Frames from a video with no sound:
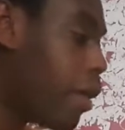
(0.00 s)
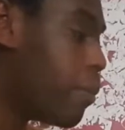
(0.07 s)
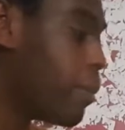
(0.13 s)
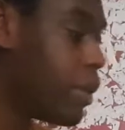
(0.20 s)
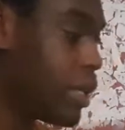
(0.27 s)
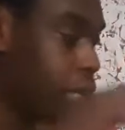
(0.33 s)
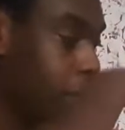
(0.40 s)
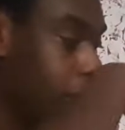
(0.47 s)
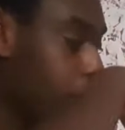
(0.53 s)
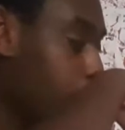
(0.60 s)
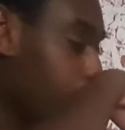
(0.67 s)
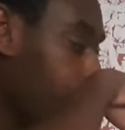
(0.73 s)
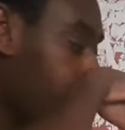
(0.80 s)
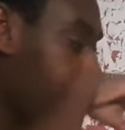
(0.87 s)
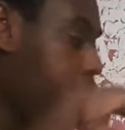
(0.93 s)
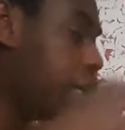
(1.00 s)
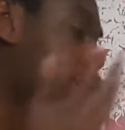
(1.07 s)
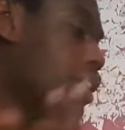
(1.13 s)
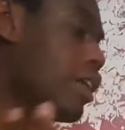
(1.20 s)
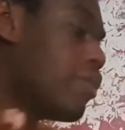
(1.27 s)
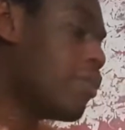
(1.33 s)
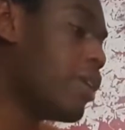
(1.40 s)
But
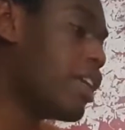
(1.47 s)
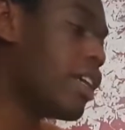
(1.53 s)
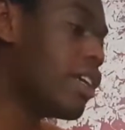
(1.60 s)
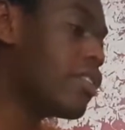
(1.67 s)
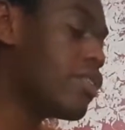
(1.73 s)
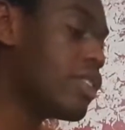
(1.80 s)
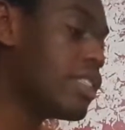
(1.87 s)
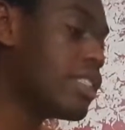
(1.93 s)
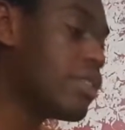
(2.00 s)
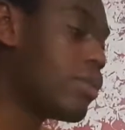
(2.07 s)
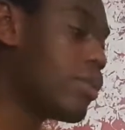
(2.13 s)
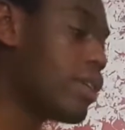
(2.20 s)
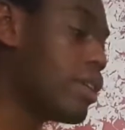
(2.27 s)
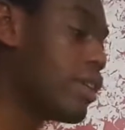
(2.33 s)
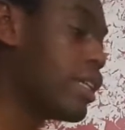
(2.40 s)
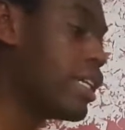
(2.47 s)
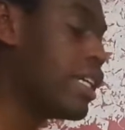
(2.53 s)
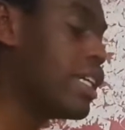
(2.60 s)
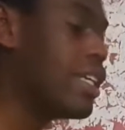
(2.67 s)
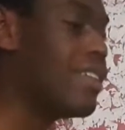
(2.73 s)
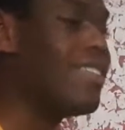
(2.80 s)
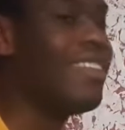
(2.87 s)
and baking soda is really
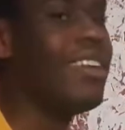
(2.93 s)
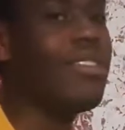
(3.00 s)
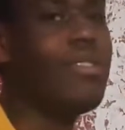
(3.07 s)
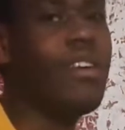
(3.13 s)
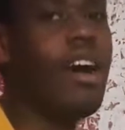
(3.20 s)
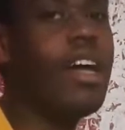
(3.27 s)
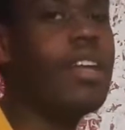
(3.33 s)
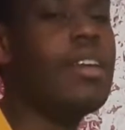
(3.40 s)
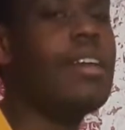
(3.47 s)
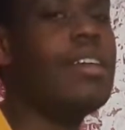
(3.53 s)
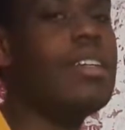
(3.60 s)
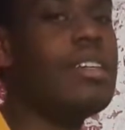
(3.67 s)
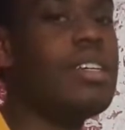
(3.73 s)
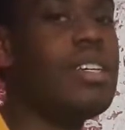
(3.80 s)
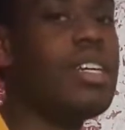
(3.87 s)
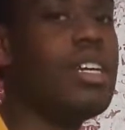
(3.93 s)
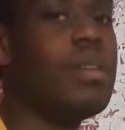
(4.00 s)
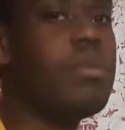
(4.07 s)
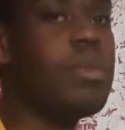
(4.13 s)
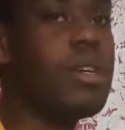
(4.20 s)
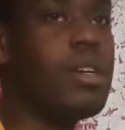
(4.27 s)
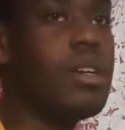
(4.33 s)
easy to find and cheap.